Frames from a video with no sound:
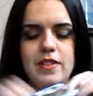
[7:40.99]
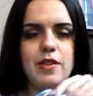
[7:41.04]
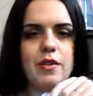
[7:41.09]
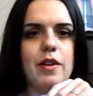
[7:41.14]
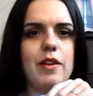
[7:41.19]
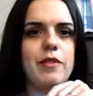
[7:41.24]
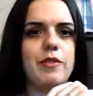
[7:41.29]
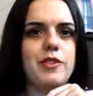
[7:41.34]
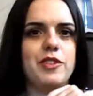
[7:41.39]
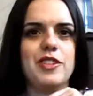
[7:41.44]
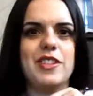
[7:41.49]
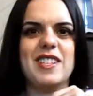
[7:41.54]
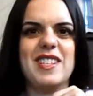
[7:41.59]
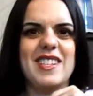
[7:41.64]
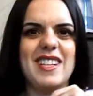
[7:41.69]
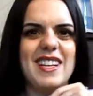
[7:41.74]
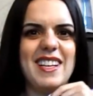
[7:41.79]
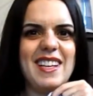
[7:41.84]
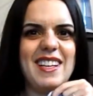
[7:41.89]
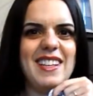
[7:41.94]
So I would just
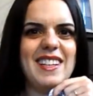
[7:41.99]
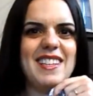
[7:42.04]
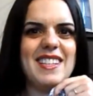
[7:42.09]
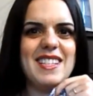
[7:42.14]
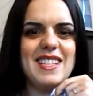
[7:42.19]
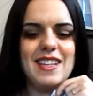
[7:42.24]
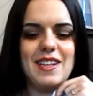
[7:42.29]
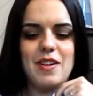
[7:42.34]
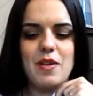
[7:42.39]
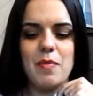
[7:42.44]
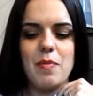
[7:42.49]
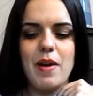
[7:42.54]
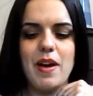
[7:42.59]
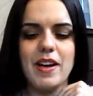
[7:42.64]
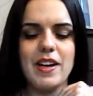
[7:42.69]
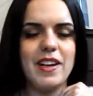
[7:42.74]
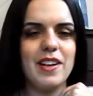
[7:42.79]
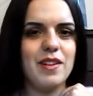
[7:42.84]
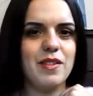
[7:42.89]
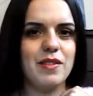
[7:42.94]
stick in this little pocket